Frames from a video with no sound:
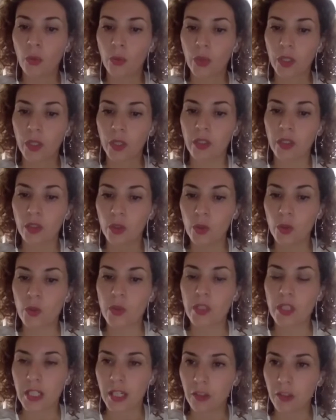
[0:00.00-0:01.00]
were
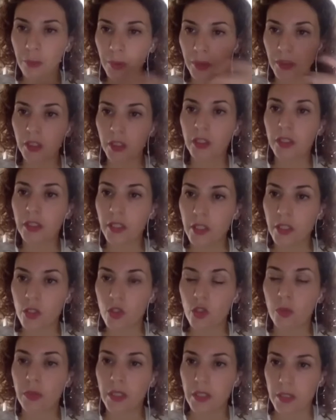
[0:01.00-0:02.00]
used as kind of political
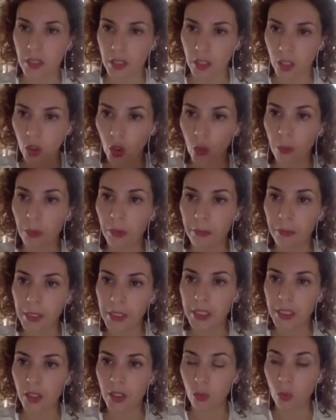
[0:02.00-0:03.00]
instruments in a global
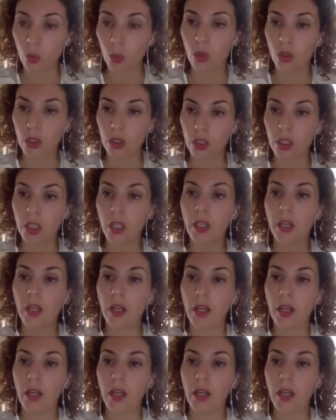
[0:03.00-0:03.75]
media war